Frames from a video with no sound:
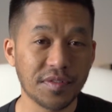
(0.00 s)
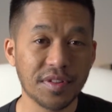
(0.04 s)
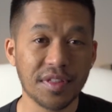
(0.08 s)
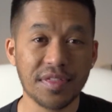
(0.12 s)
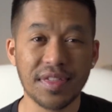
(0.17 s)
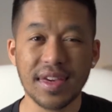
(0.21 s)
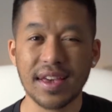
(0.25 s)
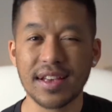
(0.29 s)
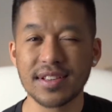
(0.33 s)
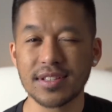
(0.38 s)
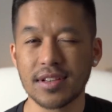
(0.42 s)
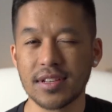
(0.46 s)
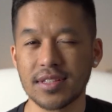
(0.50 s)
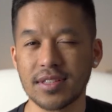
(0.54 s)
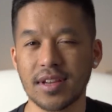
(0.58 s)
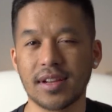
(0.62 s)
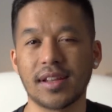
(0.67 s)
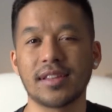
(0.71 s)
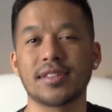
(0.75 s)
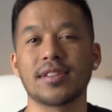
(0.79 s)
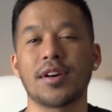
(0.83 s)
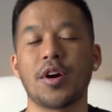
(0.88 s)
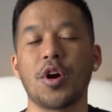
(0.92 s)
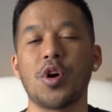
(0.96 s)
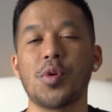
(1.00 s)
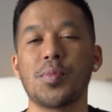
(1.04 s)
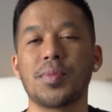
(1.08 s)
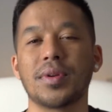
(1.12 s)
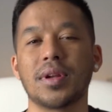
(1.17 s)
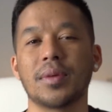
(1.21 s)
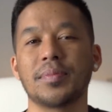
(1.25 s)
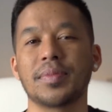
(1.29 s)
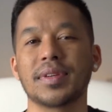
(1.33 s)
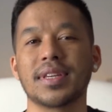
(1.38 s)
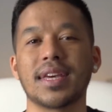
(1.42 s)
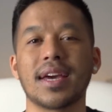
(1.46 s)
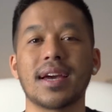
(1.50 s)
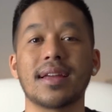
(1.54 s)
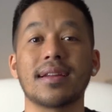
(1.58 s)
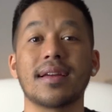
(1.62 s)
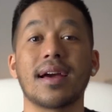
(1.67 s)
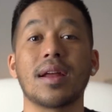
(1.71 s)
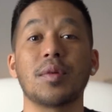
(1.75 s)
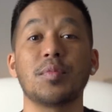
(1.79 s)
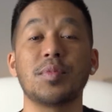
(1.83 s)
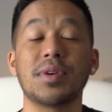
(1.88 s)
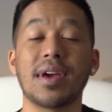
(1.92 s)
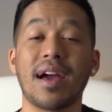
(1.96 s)
Things are starting to open up again
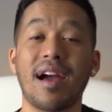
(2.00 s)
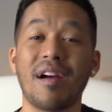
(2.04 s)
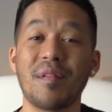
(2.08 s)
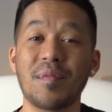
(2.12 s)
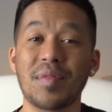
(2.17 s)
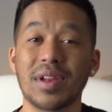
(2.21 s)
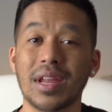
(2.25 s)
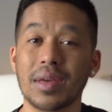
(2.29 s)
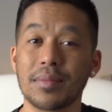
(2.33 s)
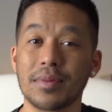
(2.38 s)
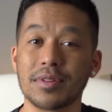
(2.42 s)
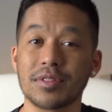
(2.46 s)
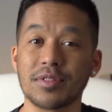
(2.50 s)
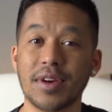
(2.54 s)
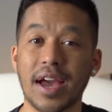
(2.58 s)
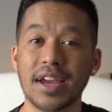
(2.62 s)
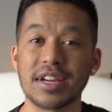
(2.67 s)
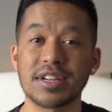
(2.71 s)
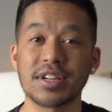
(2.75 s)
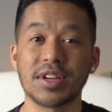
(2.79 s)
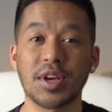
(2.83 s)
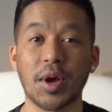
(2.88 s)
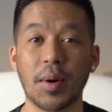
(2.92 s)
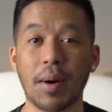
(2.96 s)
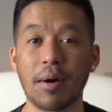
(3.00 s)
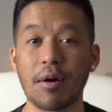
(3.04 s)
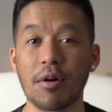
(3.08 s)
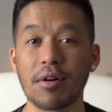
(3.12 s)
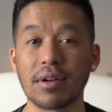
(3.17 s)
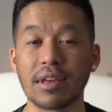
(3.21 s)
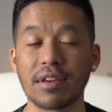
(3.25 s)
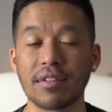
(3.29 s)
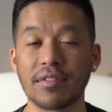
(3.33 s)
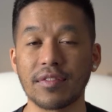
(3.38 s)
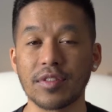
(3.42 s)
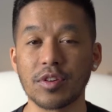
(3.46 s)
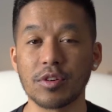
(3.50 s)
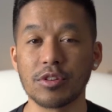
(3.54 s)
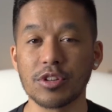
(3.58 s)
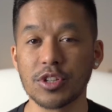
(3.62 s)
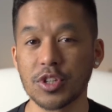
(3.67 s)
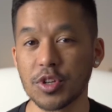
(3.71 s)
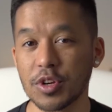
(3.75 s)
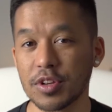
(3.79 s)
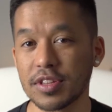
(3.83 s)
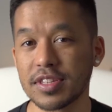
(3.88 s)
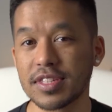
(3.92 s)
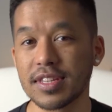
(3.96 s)
and we have been able to actually go out on a few
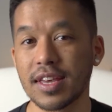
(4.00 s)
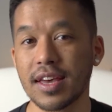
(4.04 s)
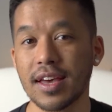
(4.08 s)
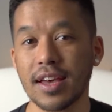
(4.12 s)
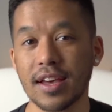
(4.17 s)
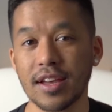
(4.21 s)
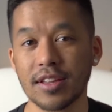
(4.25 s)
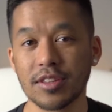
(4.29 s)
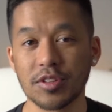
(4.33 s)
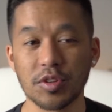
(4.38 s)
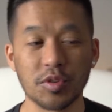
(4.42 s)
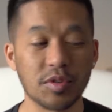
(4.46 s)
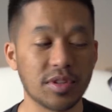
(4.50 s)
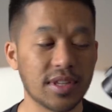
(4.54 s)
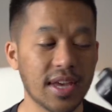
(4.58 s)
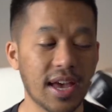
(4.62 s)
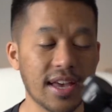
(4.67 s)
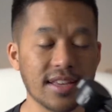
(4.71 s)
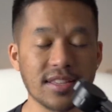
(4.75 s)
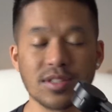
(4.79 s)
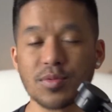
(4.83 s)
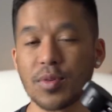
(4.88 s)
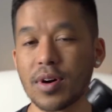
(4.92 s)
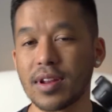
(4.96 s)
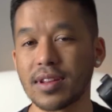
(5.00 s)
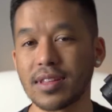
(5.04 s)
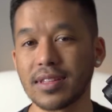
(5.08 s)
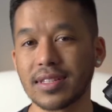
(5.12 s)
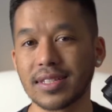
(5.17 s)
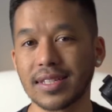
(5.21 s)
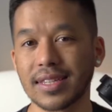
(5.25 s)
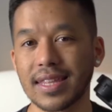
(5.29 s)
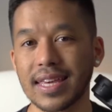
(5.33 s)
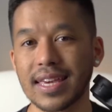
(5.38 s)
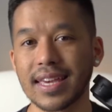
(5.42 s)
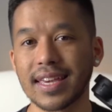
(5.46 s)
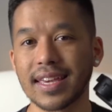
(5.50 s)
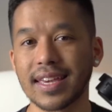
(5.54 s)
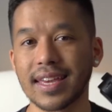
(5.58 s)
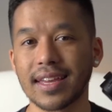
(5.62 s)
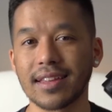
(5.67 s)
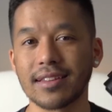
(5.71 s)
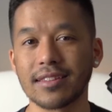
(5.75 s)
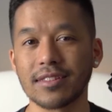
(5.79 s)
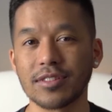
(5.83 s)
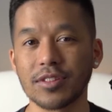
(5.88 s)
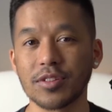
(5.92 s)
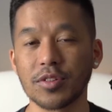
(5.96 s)
shoots to test what this thing
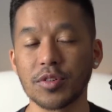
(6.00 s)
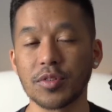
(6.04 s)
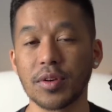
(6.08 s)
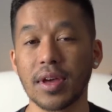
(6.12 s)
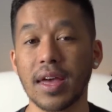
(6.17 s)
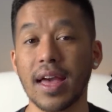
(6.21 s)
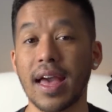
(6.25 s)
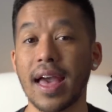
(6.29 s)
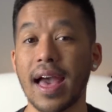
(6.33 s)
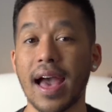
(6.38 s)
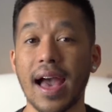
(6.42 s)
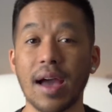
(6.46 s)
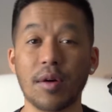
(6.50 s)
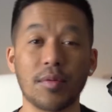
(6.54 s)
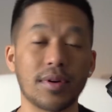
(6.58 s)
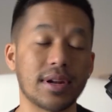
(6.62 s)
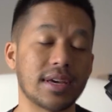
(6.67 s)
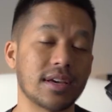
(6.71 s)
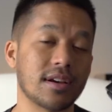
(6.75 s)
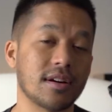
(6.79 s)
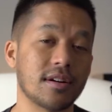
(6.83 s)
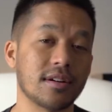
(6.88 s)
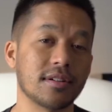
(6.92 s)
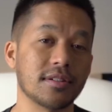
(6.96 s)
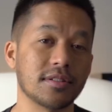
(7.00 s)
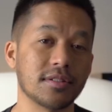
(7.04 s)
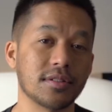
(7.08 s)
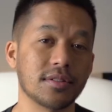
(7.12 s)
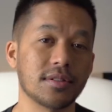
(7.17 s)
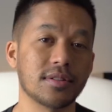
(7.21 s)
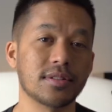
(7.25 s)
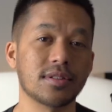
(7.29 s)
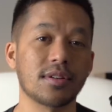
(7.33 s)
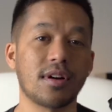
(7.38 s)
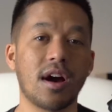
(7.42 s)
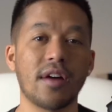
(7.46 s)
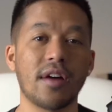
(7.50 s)
can do and what it can't do. So